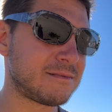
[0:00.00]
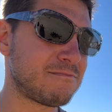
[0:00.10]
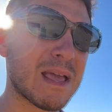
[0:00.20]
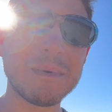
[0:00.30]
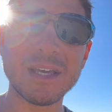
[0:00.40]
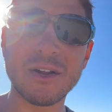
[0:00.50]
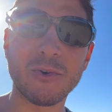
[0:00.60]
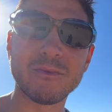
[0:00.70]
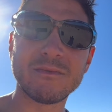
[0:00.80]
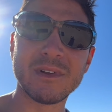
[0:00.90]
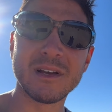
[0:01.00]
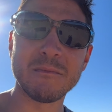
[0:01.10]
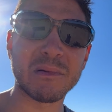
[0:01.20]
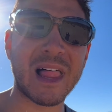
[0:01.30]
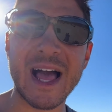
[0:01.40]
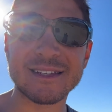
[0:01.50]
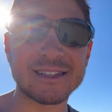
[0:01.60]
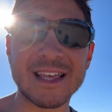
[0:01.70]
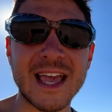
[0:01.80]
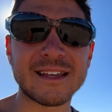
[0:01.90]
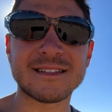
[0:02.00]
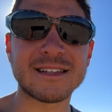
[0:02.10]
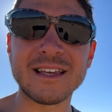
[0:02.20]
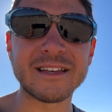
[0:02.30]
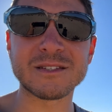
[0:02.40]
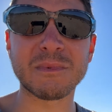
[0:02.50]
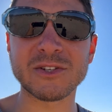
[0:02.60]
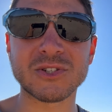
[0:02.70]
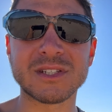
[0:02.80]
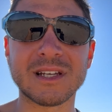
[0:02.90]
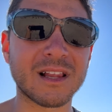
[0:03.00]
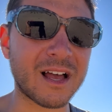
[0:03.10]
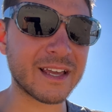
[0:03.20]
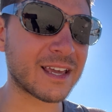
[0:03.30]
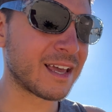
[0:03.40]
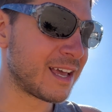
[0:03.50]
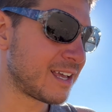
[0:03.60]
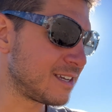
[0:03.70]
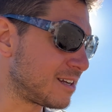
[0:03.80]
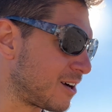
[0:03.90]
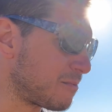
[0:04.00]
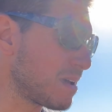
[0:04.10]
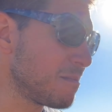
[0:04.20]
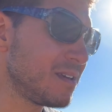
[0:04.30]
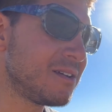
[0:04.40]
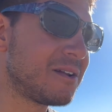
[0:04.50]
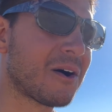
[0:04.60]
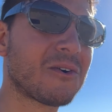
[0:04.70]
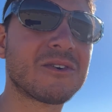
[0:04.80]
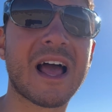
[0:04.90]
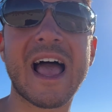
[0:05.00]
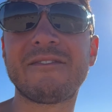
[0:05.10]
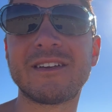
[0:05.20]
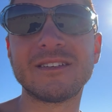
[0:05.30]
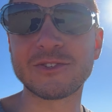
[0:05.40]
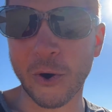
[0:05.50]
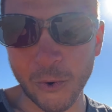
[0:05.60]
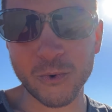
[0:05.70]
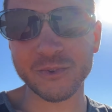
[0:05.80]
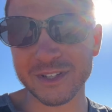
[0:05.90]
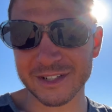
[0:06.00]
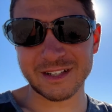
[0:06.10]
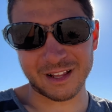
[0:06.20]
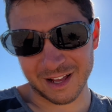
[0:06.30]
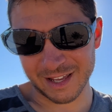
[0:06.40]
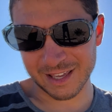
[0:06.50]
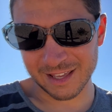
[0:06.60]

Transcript: Maybe you don't blast the AC as much as you like, you know, maybe you don't have it as cold as you like.